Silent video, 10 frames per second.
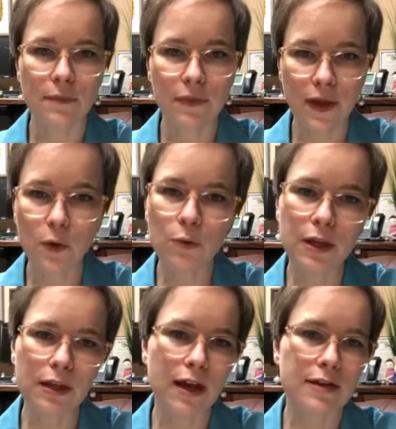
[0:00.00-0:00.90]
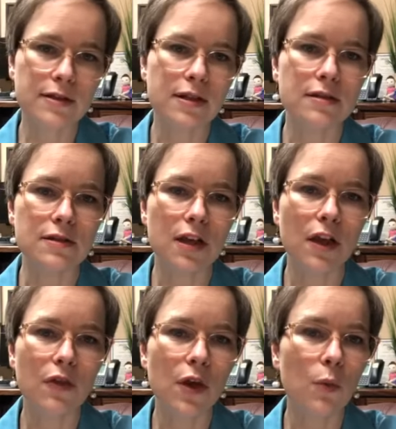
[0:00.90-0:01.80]
There will be Alaskans
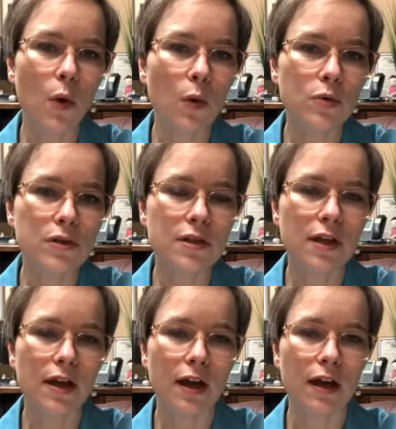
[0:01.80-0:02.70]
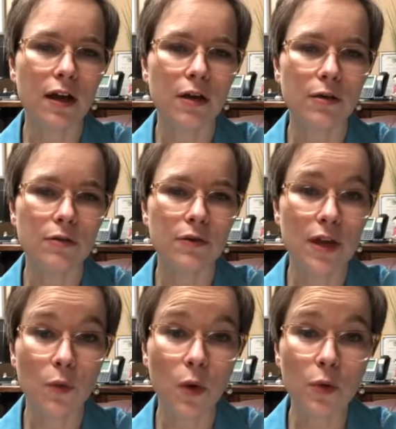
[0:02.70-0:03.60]
that won't
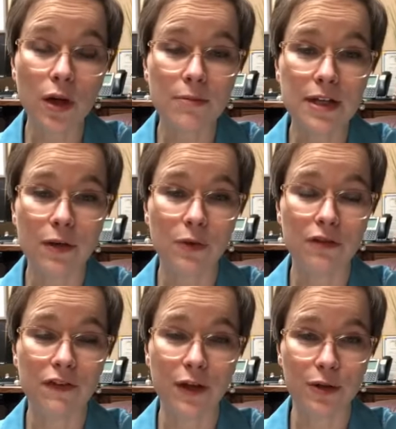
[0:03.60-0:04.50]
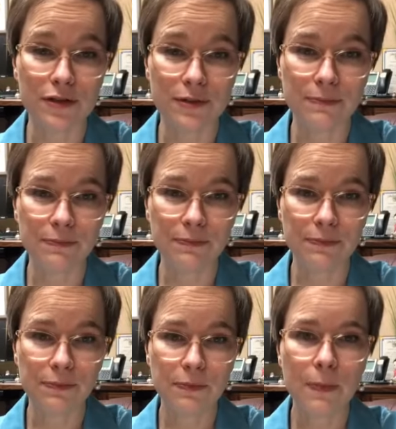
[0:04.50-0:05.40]
come down with the virus,
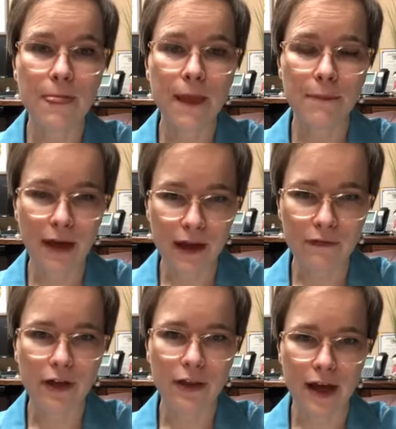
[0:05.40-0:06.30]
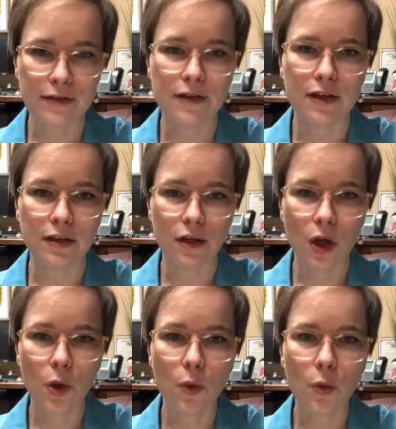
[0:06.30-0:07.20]
but every Alaskan
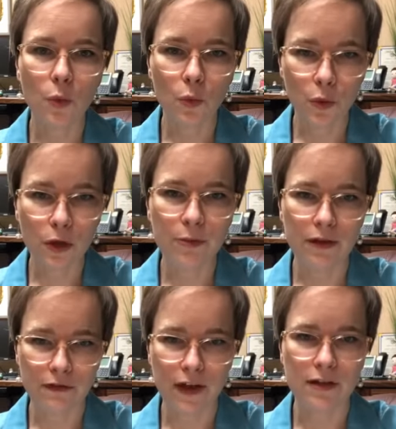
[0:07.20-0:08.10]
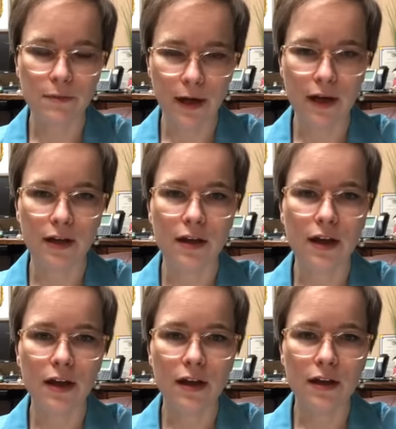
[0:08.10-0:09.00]
will be affected by
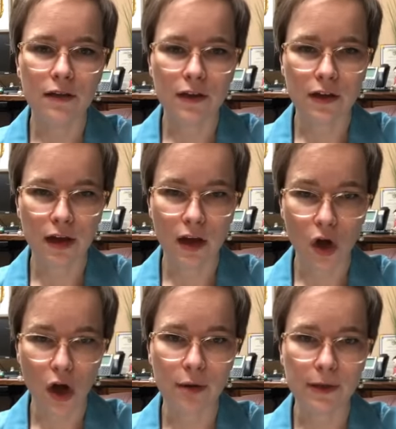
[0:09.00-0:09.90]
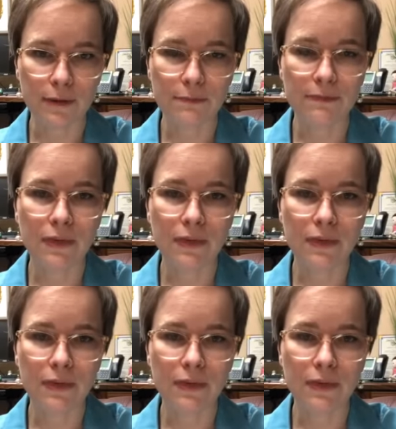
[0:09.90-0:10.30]
the economy,